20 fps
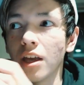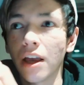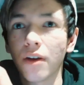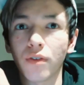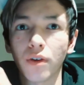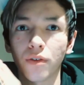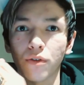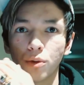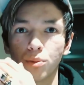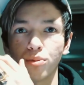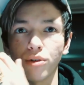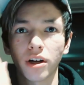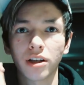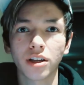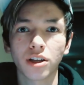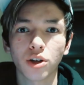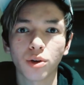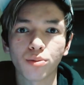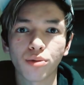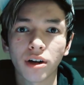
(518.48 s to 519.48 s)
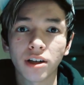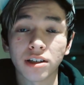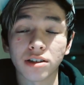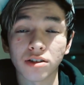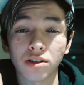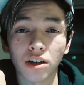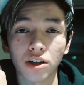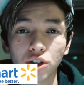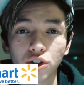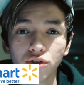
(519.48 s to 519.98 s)
If you're branding your brand
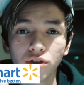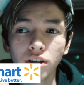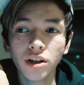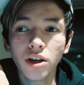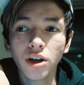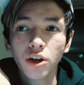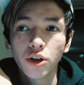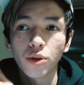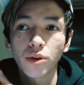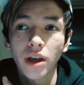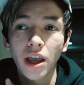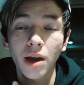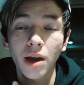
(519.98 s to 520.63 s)
as luxury, you